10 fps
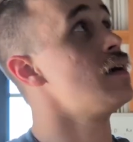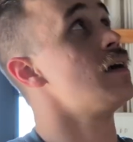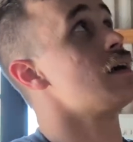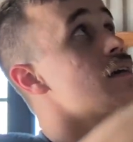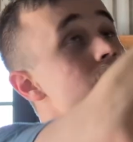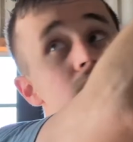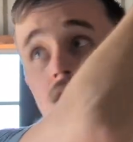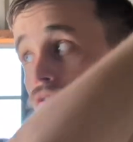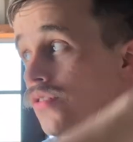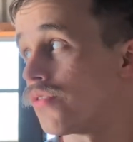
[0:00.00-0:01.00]
It can
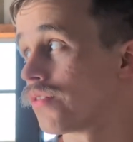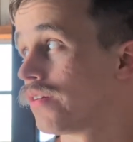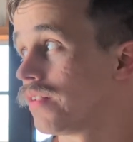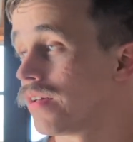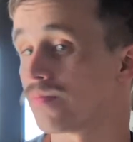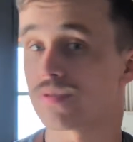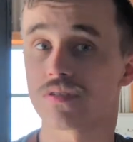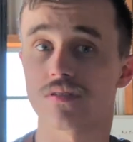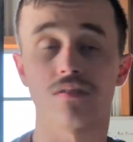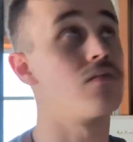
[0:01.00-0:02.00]
attach to all the
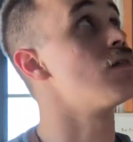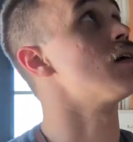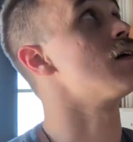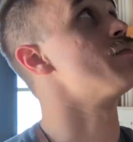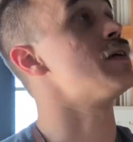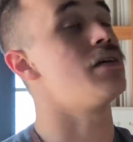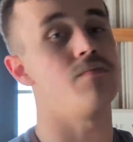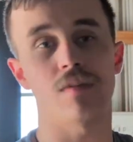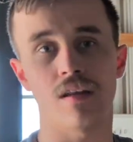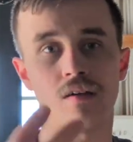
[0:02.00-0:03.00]
clips.
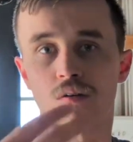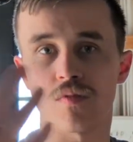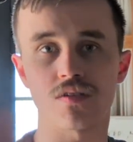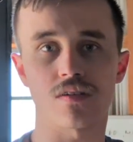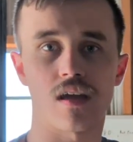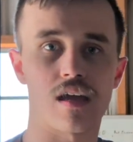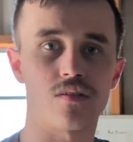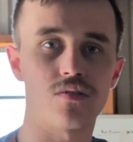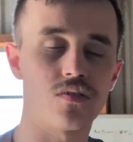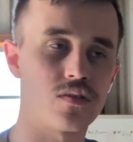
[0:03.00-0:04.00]
Any arm wrestling
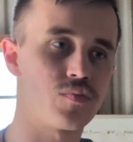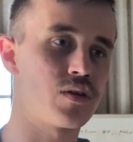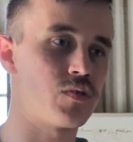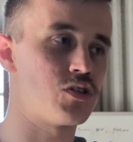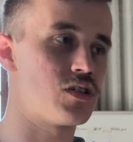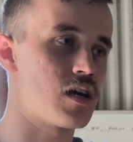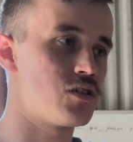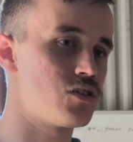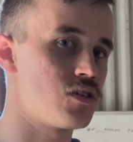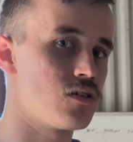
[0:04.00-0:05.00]
handle you can pretty much attach
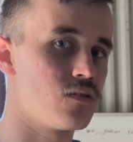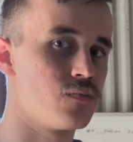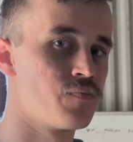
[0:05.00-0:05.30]
it to.